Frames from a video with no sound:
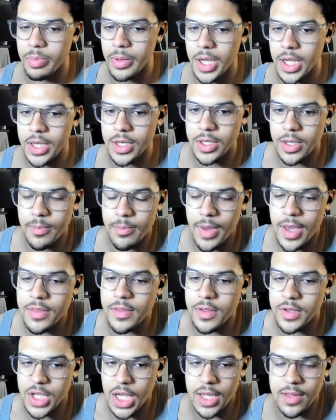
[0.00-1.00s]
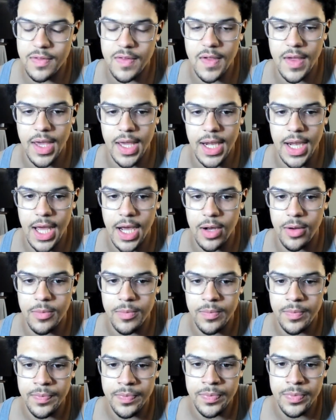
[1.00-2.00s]
but the message, I see it now.
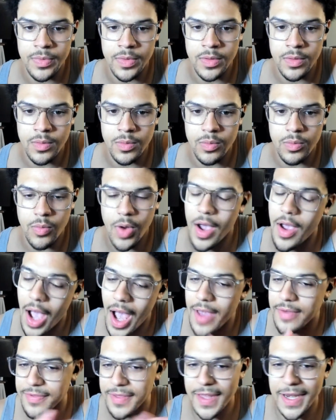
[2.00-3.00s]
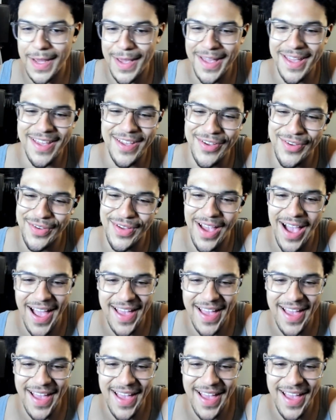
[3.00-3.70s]
Well, I've seen it.